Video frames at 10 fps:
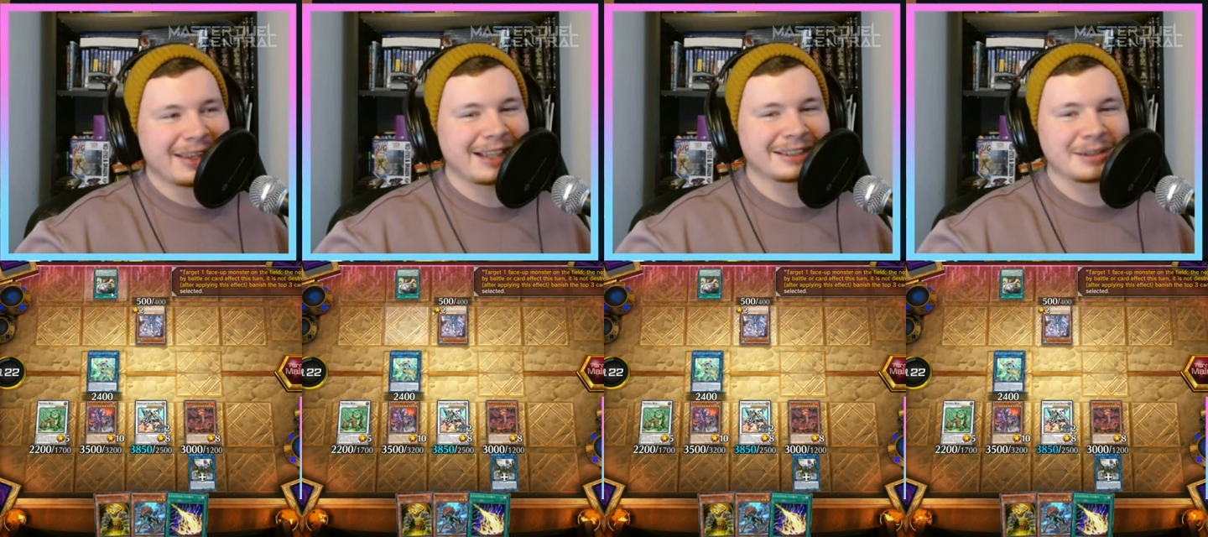
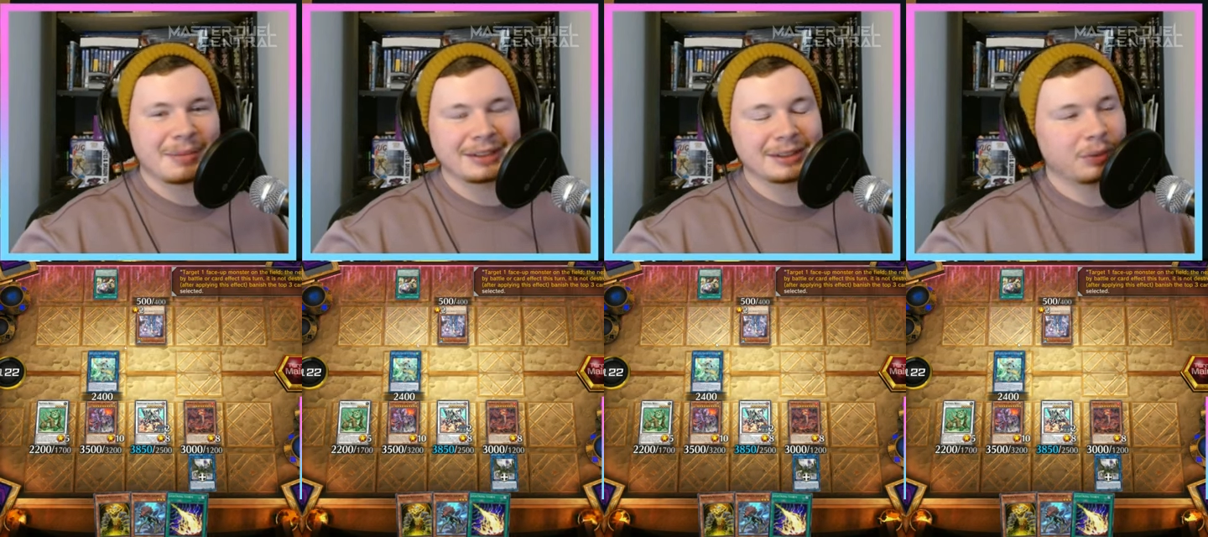That's
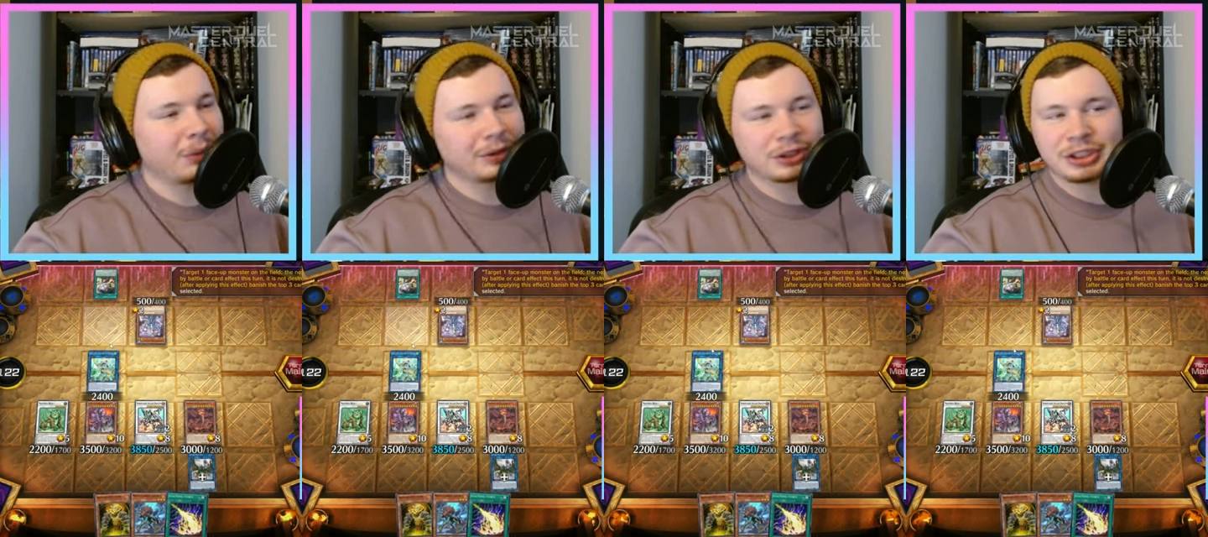amazing.
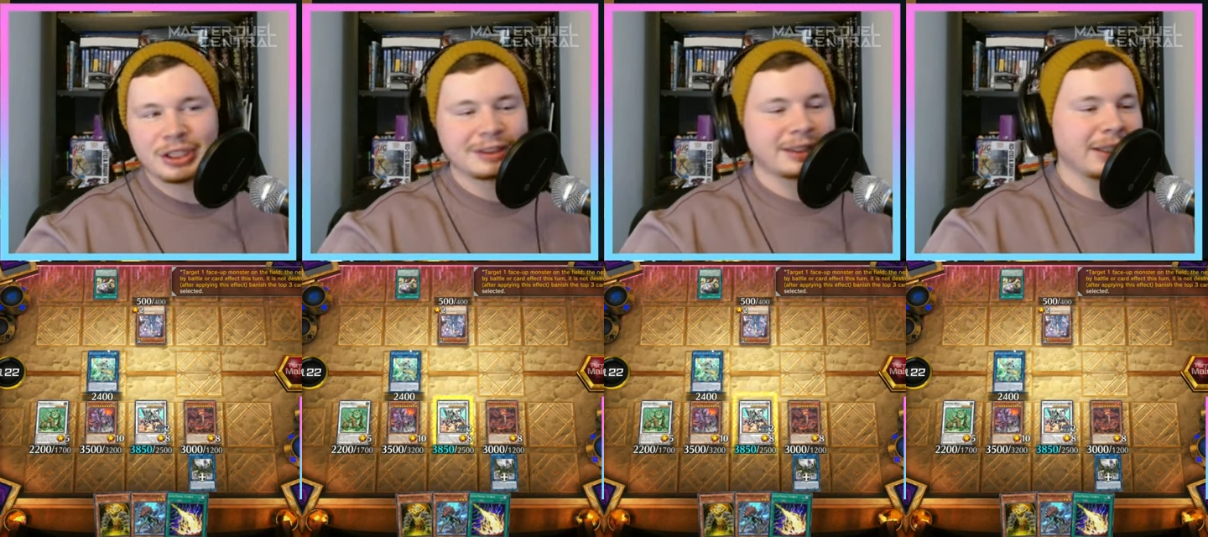Well, we'll
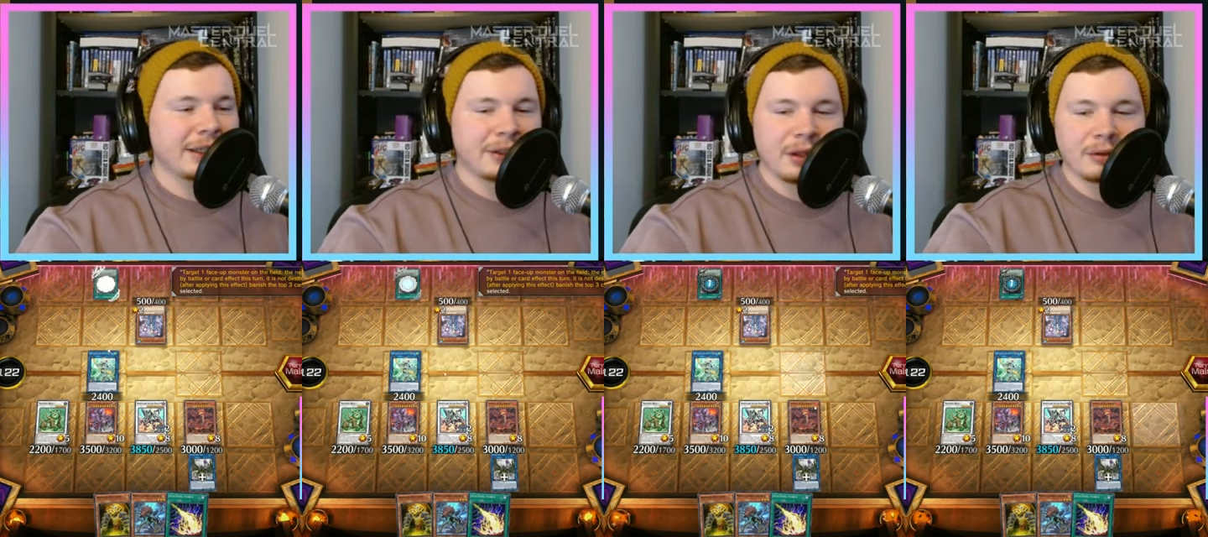just get to
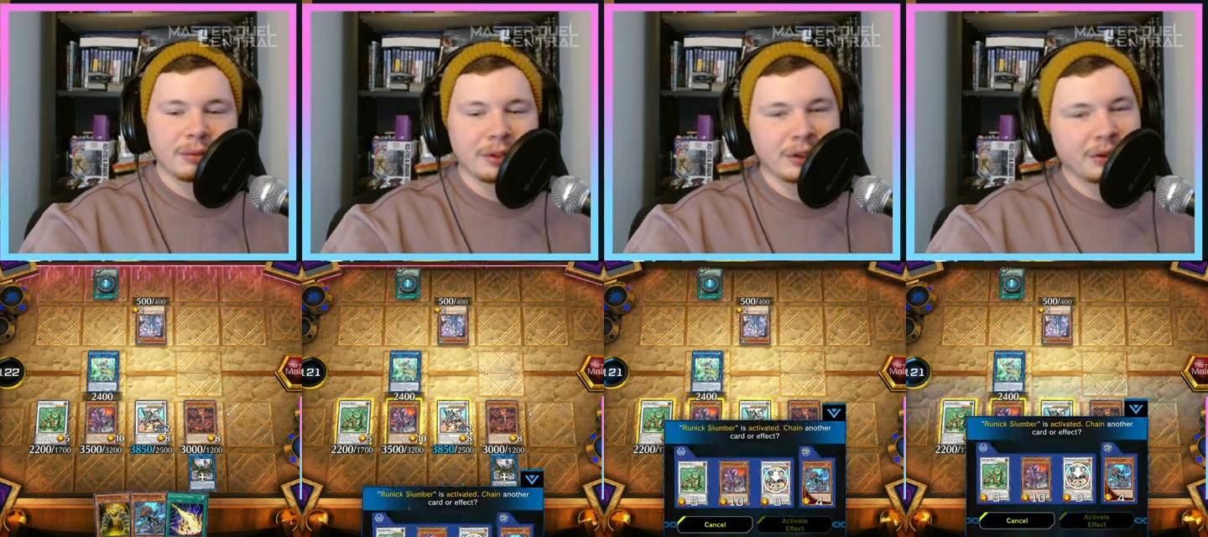negate
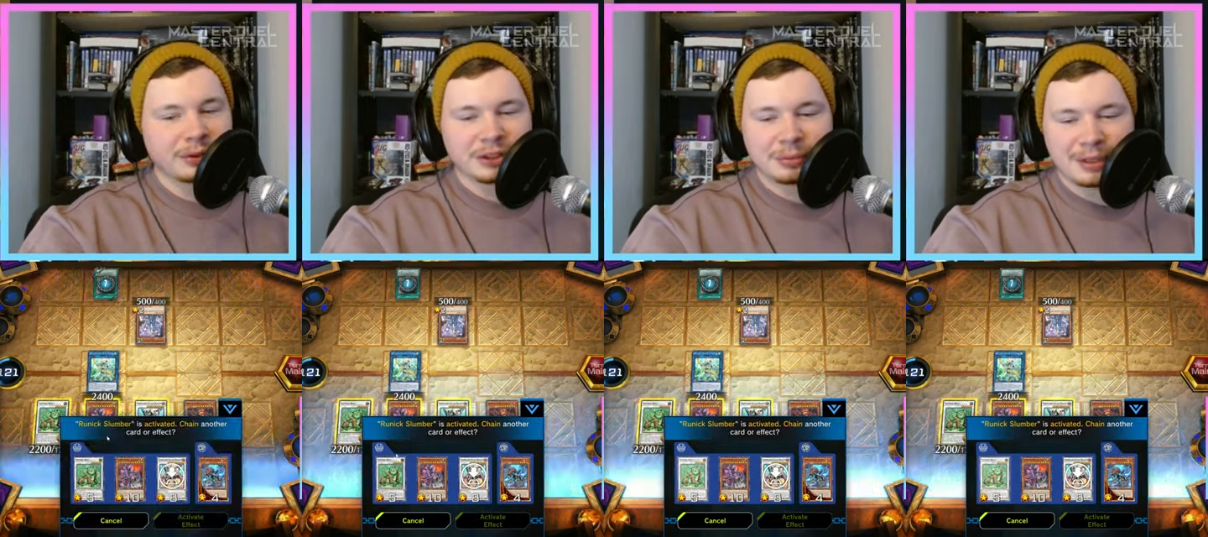another one, you
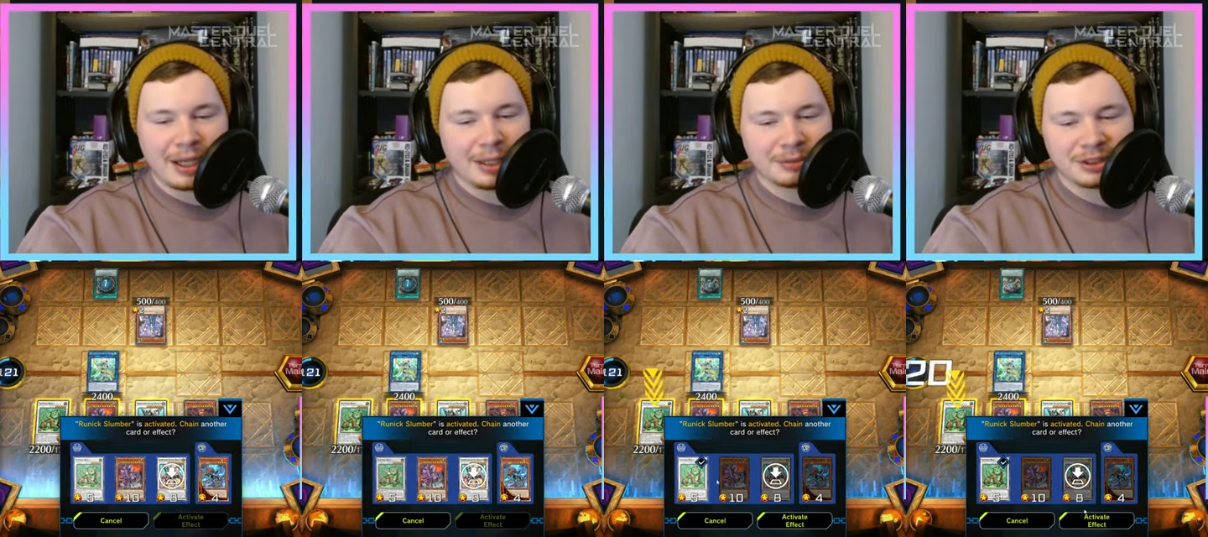know?
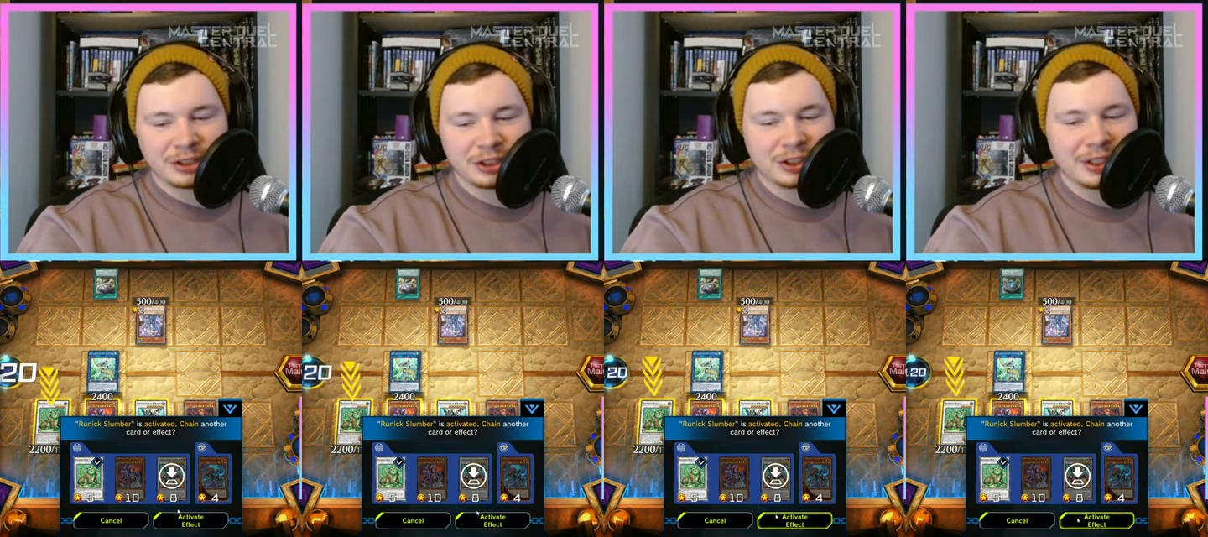Sometimes
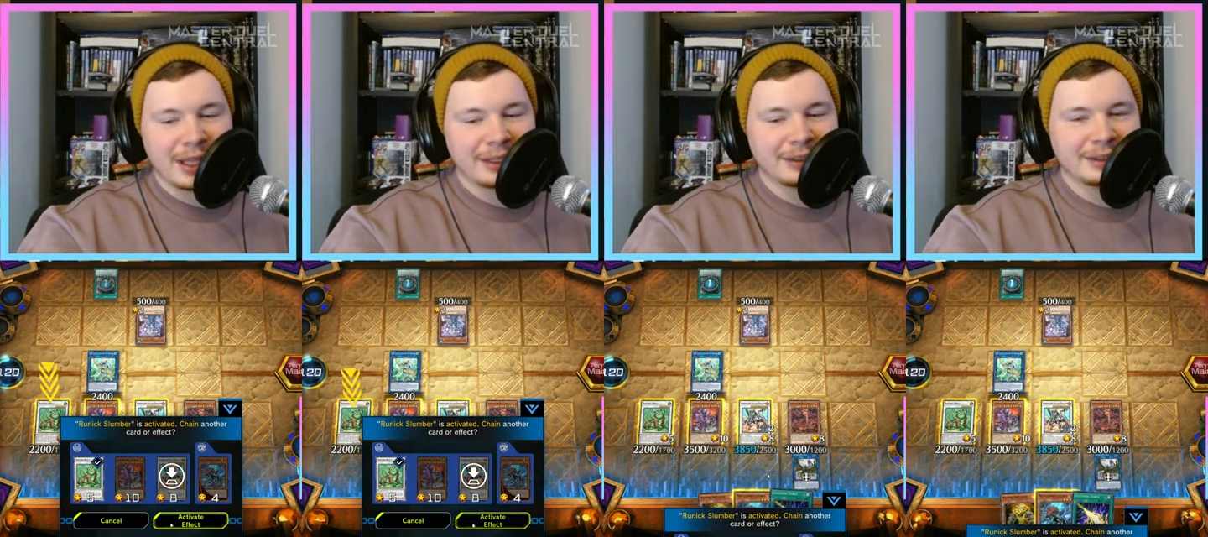it's just
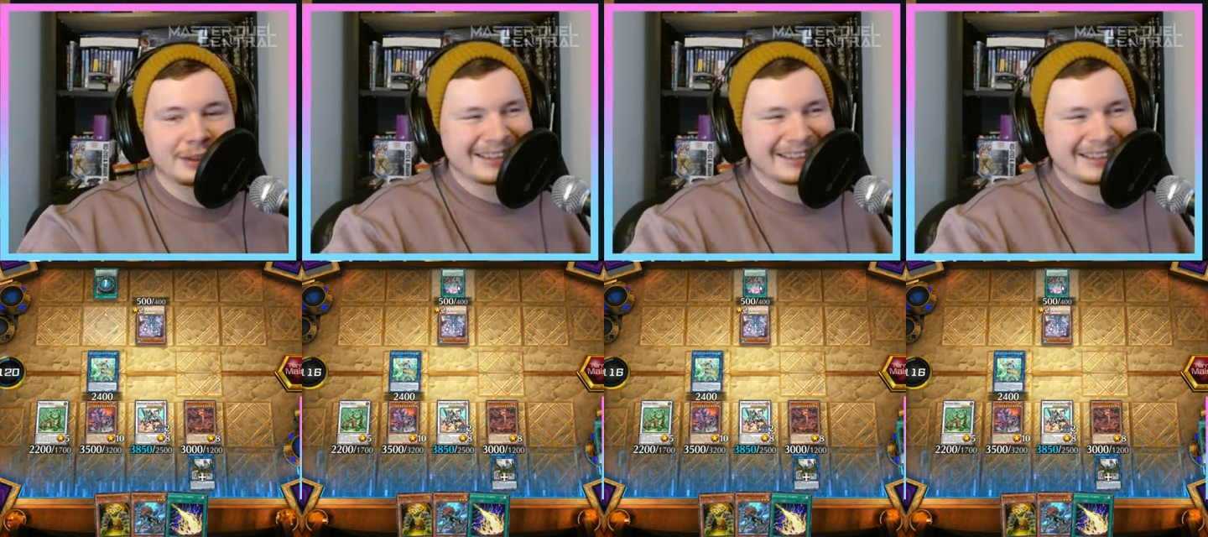that easy.